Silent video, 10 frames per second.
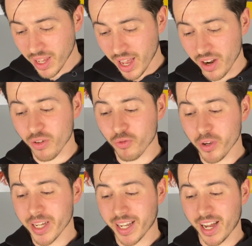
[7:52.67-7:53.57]
and
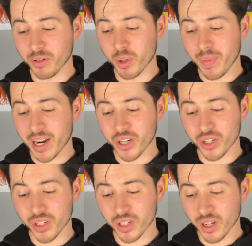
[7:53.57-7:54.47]
three academy
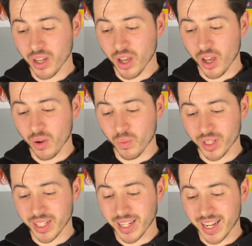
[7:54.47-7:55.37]
managers uh,
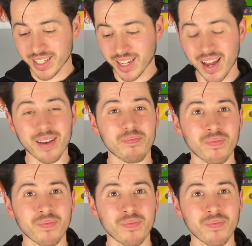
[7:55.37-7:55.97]
within that time.